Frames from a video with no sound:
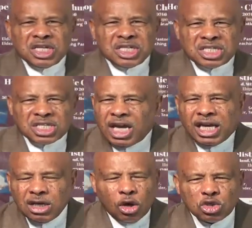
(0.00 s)

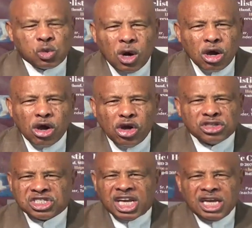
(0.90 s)
saying those words,
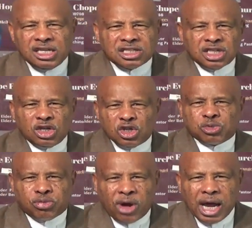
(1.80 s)
saying the sinner's
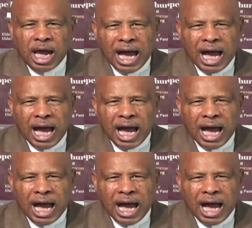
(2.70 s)
prayer,